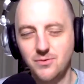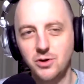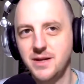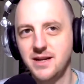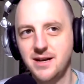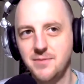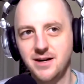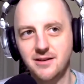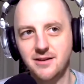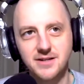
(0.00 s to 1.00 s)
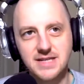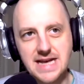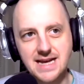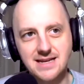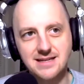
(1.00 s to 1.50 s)
will be a nightmare on the first
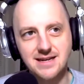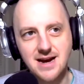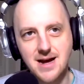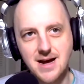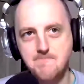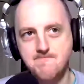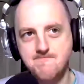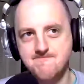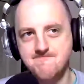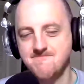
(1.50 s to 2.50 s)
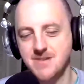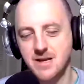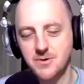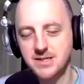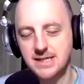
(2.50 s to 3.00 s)
day.
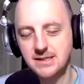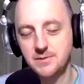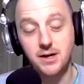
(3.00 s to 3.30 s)
It always is.